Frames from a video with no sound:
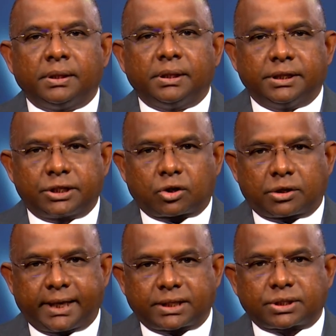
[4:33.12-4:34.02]
In this
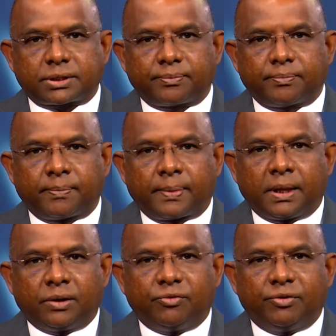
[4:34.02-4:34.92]
context,
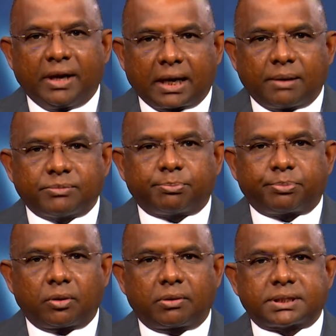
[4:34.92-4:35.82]
we welcome the
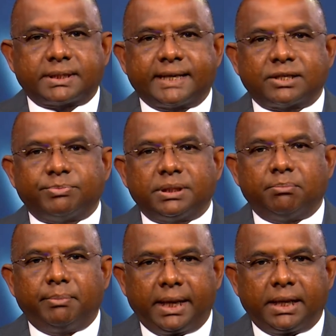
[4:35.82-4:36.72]
progress that has been
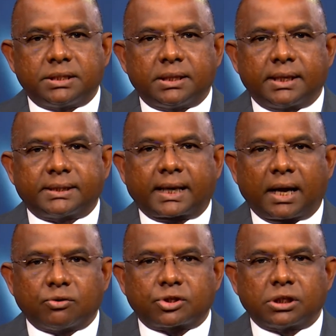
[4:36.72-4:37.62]
made at the
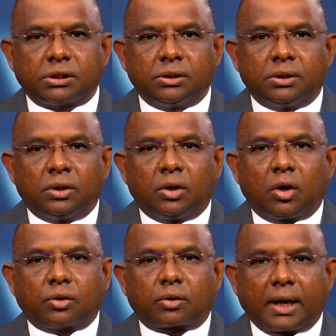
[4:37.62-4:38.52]
Council
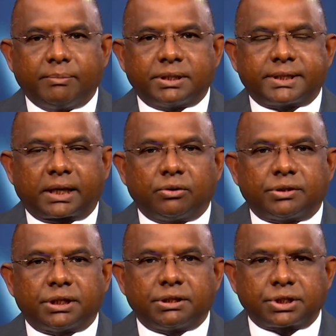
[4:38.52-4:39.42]
on climate
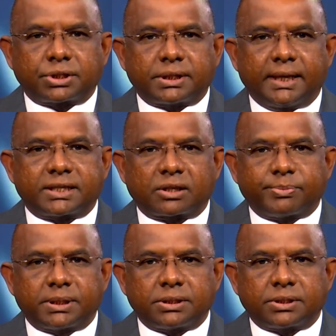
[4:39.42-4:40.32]
security risks
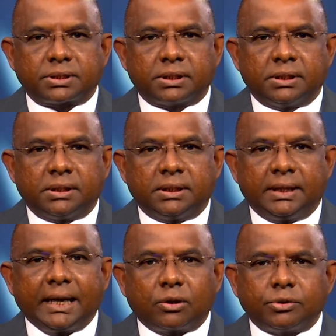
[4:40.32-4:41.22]
assessments,
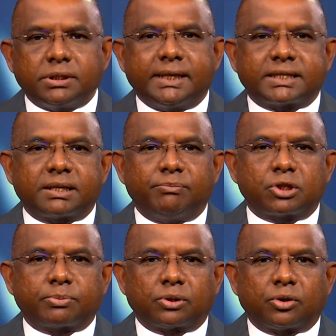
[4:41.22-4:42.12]
including the
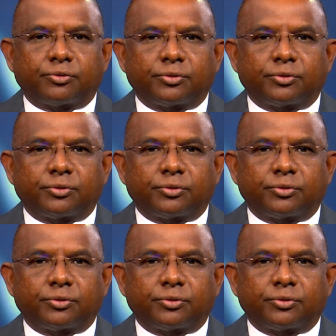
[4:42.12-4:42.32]
establishment of